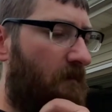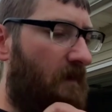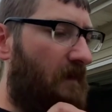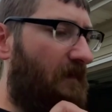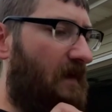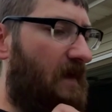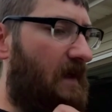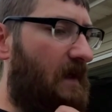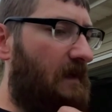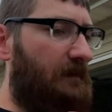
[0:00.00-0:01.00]

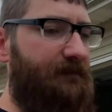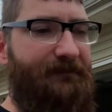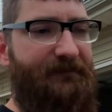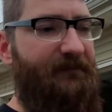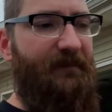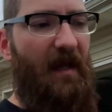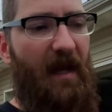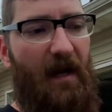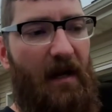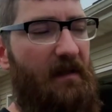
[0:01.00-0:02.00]
Verify
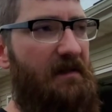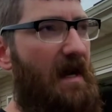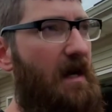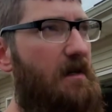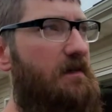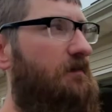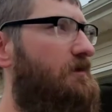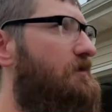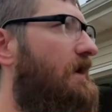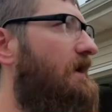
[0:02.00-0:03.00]
air in the tires on
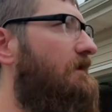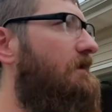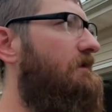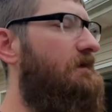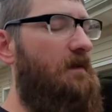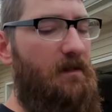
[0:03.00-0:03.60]
the trailer.